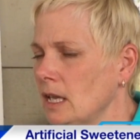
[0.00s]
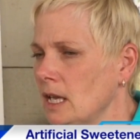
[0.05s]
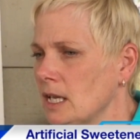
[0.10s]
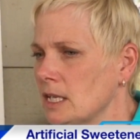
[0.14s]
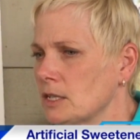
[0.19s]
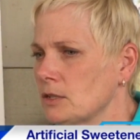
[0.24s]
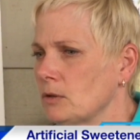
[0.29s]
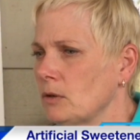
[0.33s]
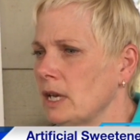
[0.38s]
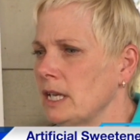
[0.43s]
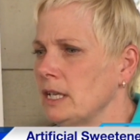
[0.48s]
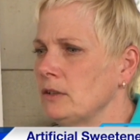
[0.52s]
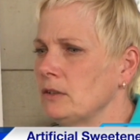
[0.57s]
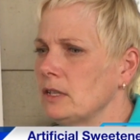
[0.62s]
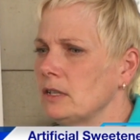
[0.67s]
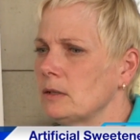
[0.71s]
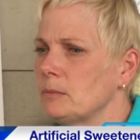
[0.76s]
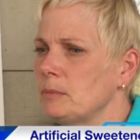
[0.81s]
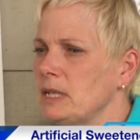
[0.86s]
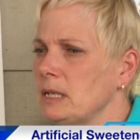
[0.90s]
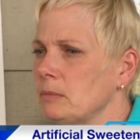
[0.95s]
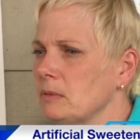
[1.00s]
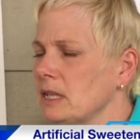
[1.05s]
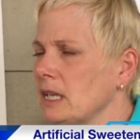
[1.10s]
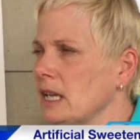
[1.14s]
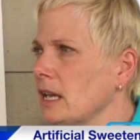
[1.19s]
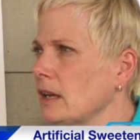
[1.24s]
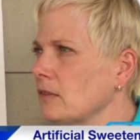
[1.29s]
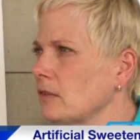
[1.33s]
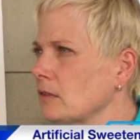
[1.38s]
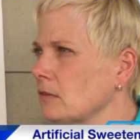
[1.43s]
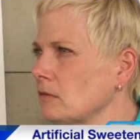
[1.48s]
So I know there are people that
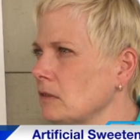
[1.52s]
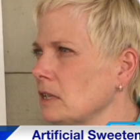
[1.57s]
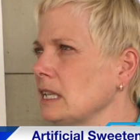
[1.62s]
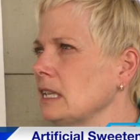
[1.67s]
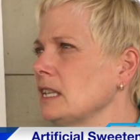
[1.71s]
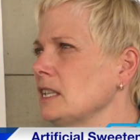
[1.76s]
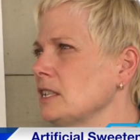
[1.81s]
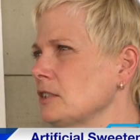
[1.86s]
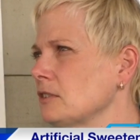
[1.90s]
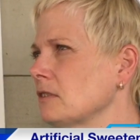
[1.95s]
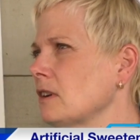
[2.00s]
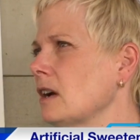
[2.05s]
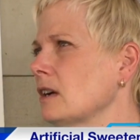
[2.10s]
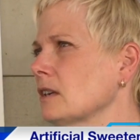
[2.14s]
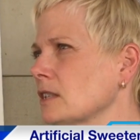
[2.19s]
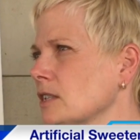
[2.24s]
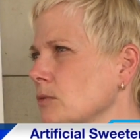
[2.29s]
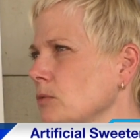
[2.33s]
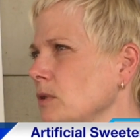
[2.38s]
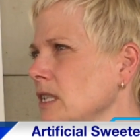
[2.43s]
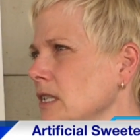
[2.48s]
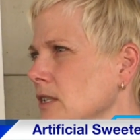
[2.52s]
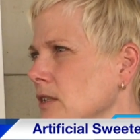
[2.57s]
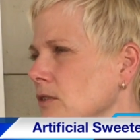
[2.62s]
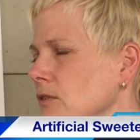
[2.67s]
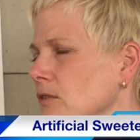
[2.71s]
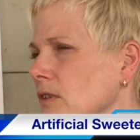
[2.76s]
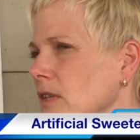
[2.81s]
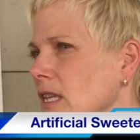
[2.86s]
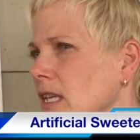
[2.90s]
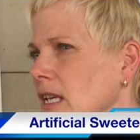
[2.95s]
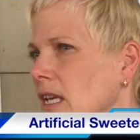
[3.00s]
have a really strong sweet
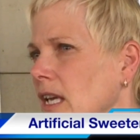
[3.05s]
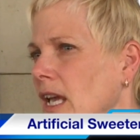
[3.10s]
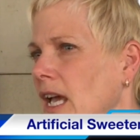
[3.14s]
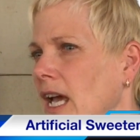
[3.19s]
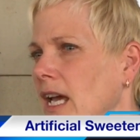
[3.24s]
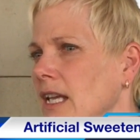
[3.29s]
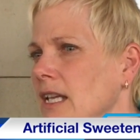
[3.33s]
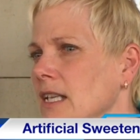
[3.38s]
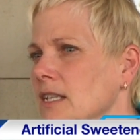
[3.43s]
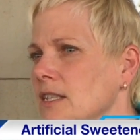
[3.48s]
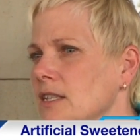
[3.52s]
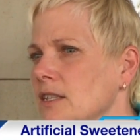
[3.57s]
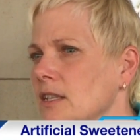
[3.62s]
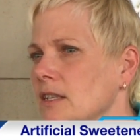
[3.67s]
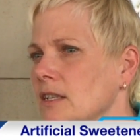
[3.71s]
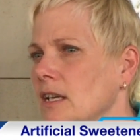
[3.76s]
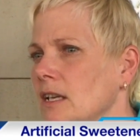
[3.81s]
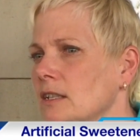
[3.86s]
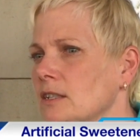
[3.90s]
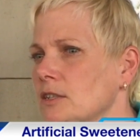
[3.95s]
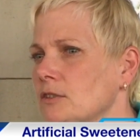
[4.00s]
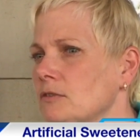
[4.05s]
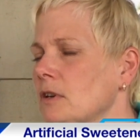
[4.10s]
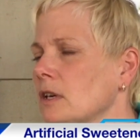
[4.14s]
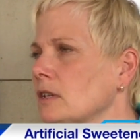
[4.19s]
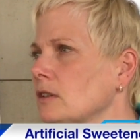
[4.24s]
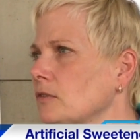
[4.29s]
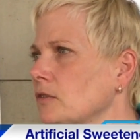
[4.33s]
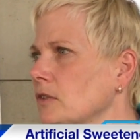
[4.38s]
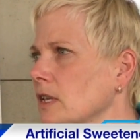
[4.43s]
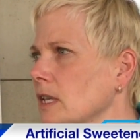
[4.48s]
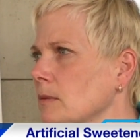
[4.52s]
tooth, and it's a
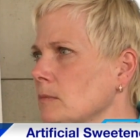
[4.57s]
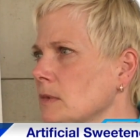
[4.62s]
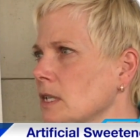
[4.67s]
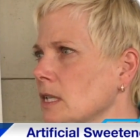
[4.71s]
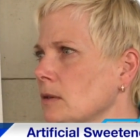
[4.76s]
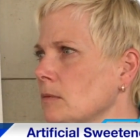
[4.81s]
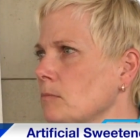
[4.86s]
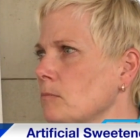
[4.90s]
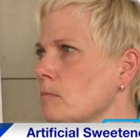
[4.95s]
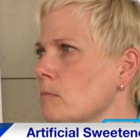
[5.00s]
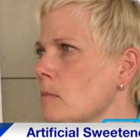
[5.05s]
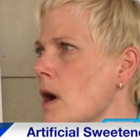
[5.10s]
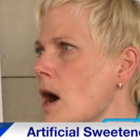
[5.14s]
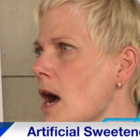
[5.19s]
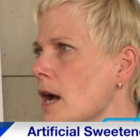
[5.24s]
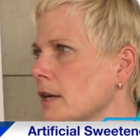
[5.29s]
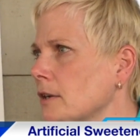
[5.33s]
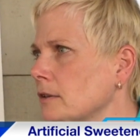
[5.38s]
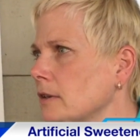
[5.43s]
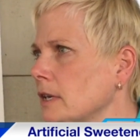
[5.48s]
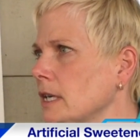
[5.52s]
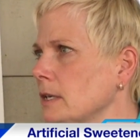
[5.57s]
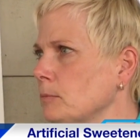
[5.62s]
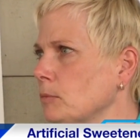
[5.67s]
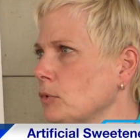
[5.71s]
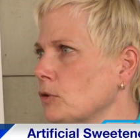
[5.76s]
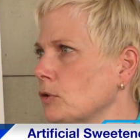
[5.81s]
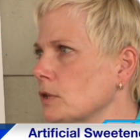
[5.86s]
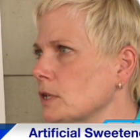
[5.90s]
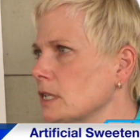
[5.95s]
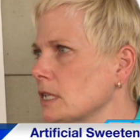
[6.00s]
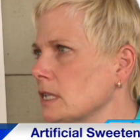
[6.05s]
struggle for them to moderate
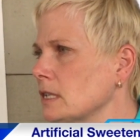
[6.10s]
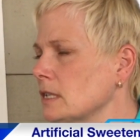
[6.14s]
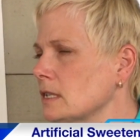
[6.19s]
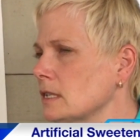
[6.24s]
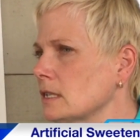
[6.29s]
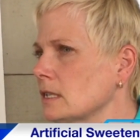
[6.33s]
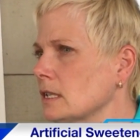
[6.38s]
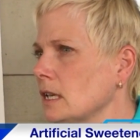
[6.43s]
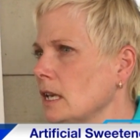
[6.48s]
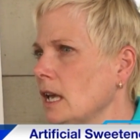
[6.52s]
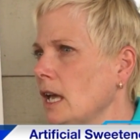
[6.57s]
portions.